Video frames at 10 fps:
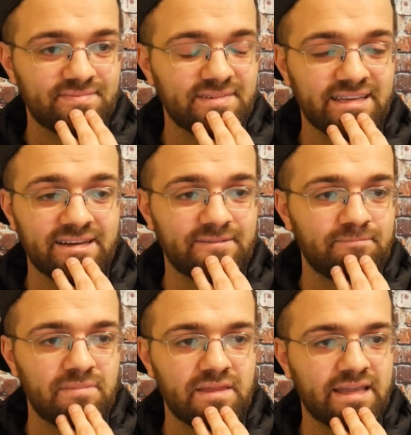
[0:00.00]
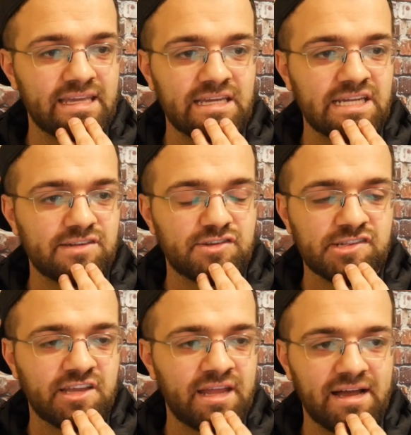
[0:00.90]
yeah, like he's
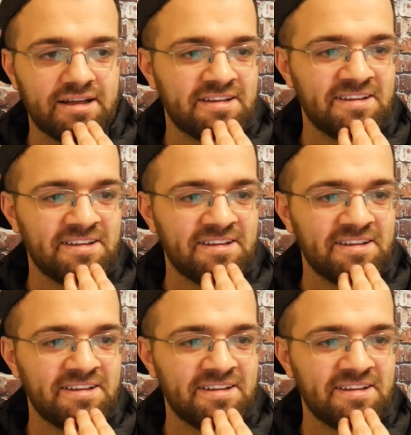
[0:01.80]
just going to...